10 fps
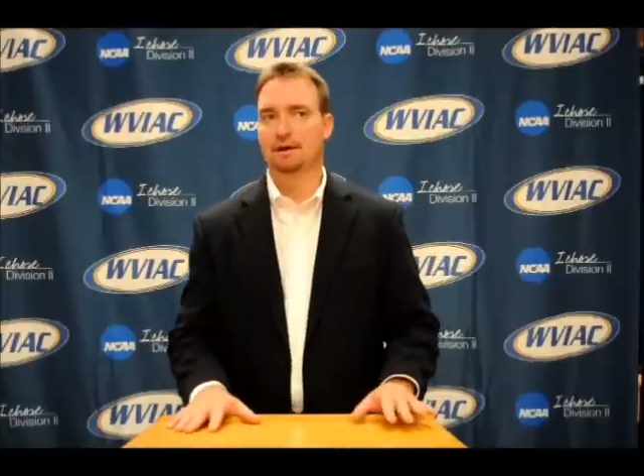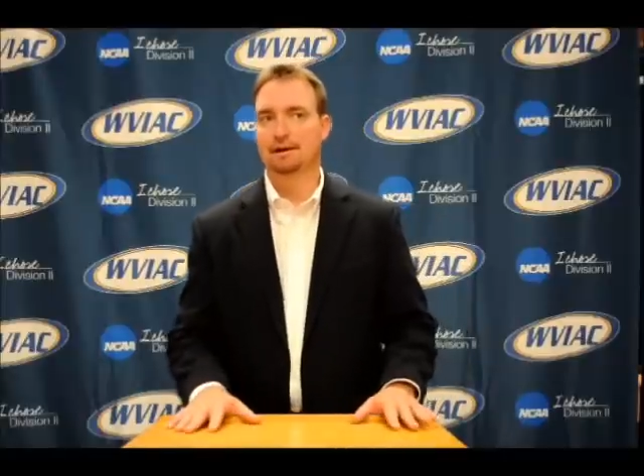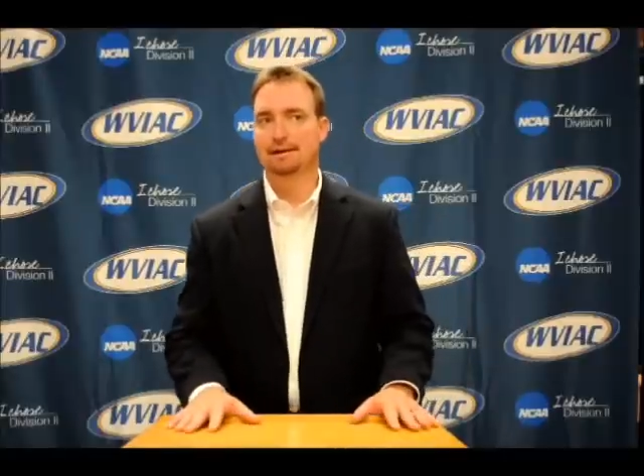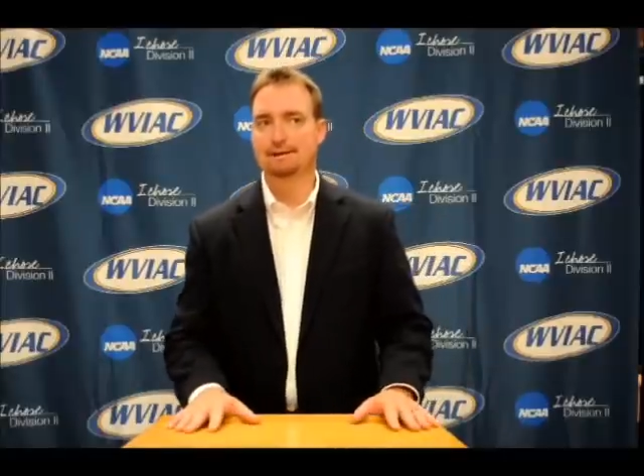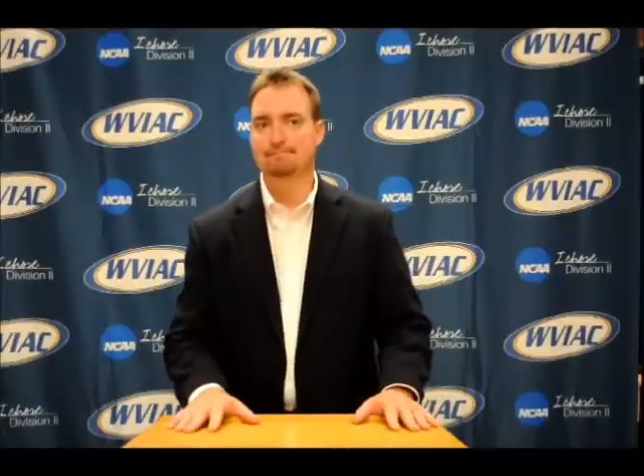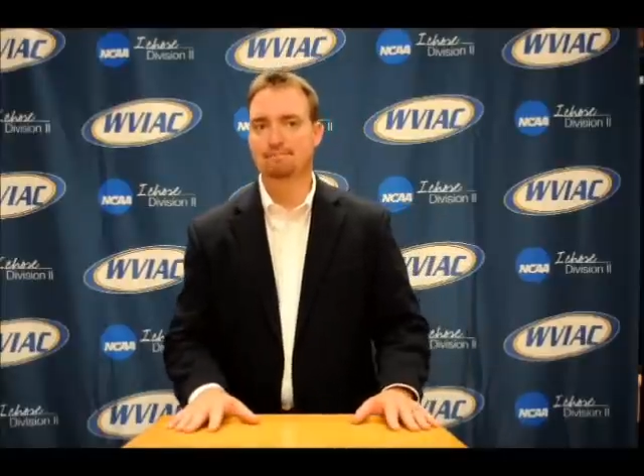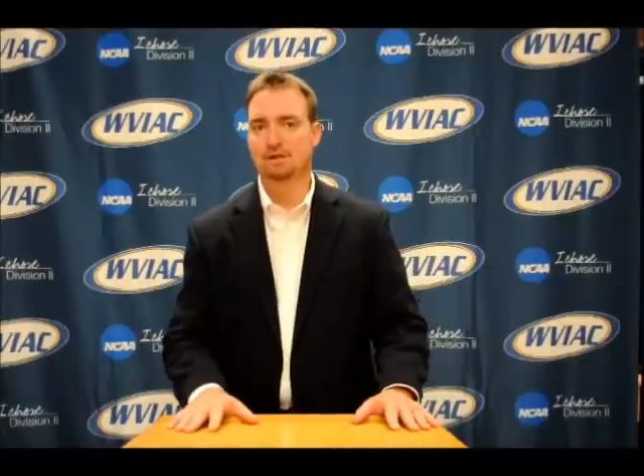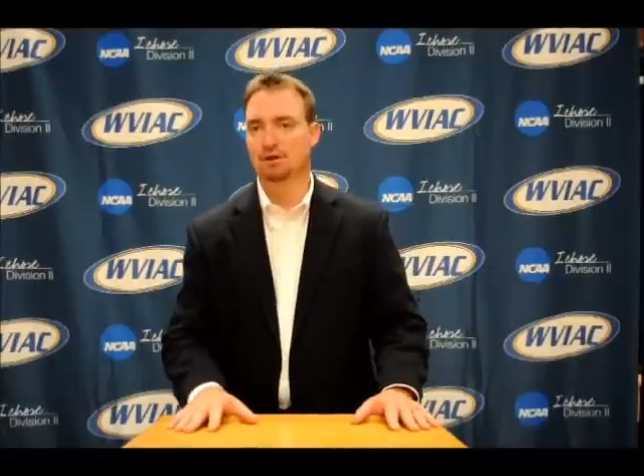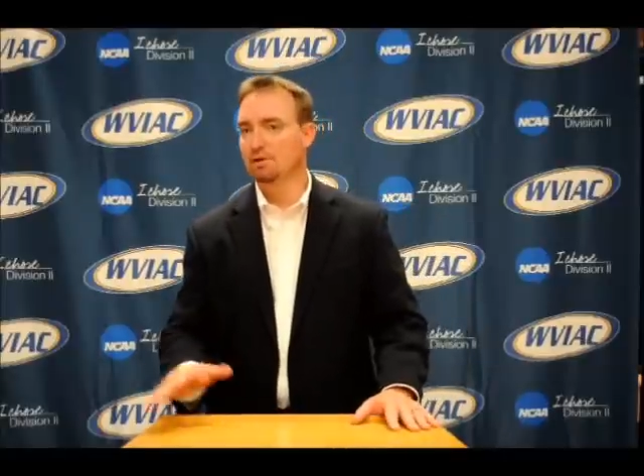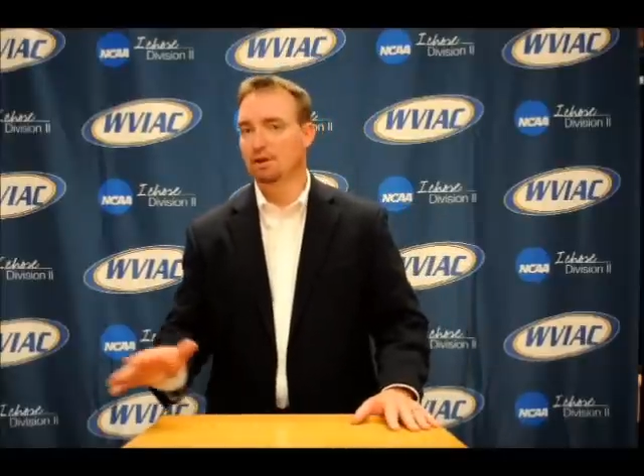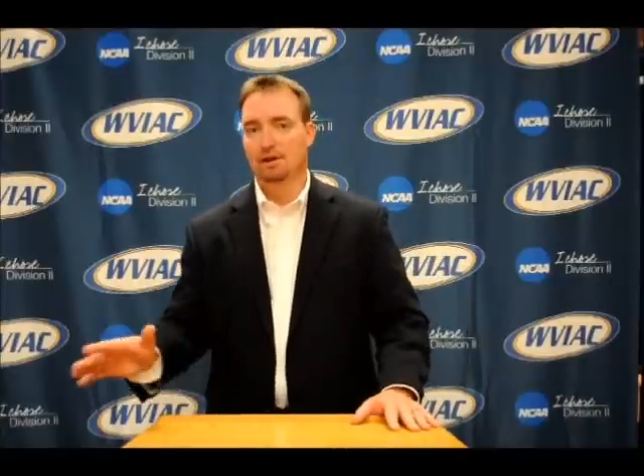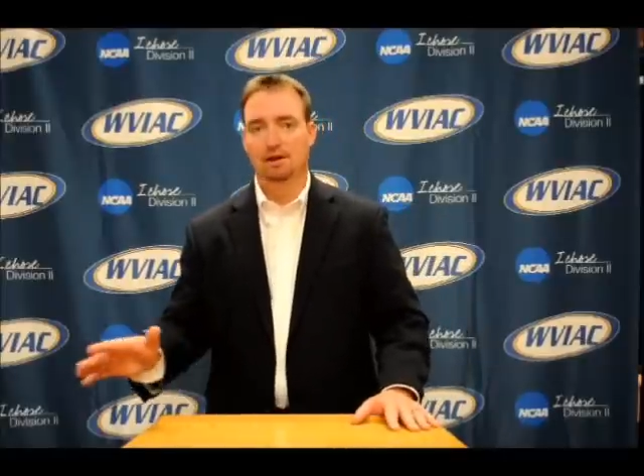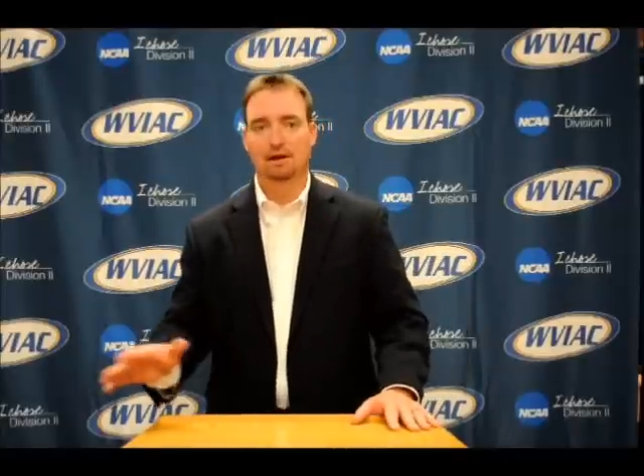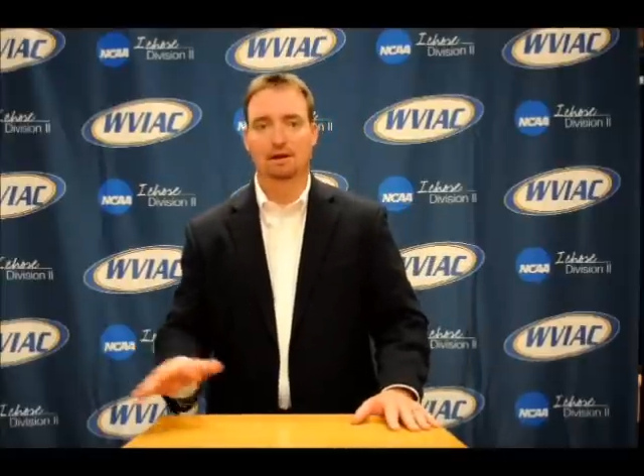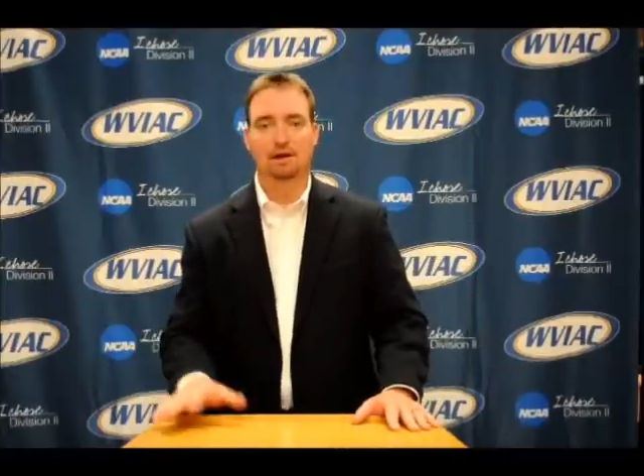
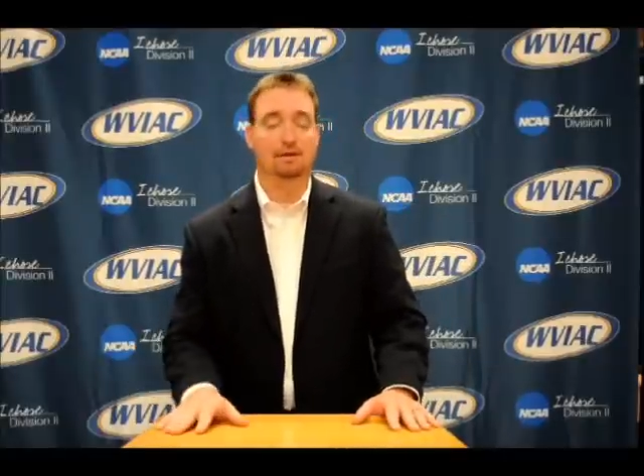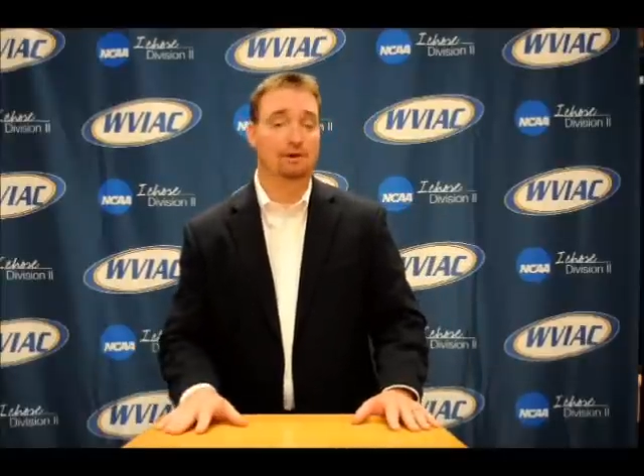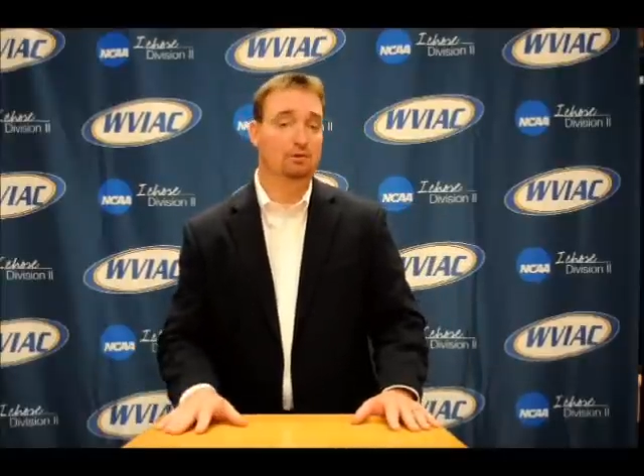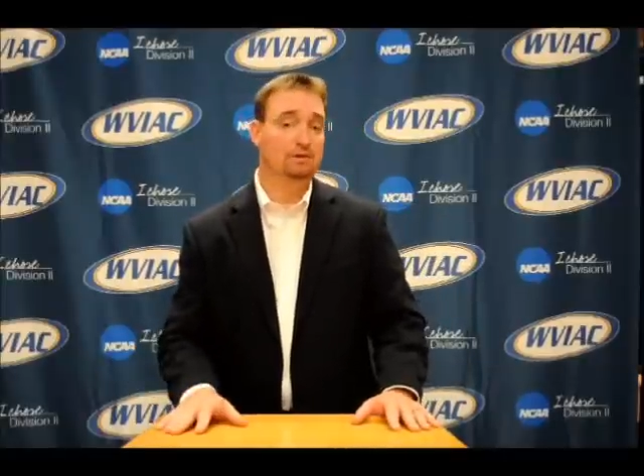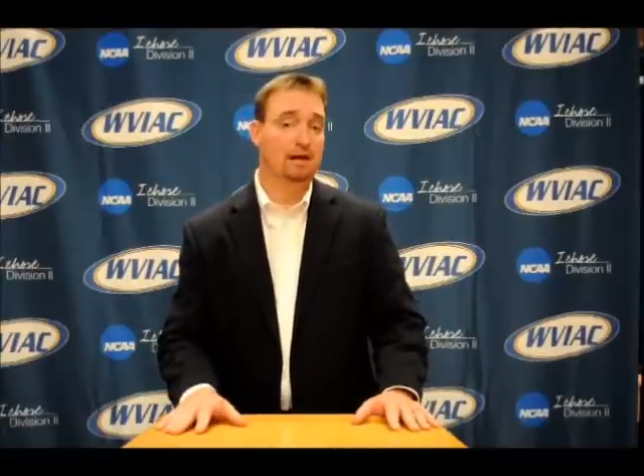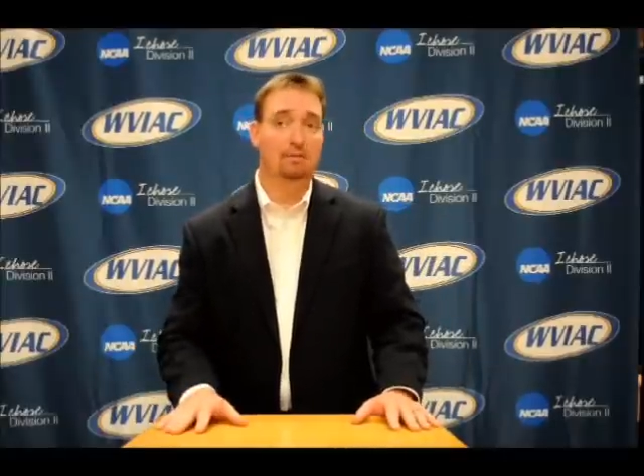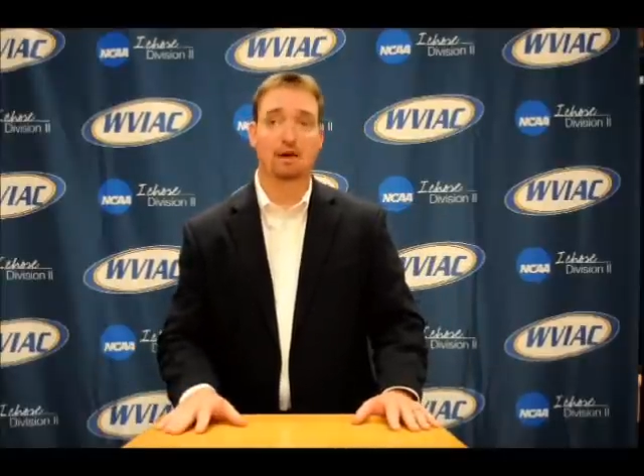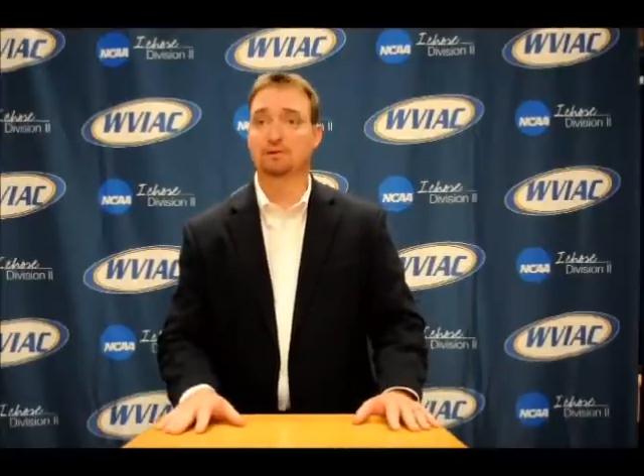And they're excited about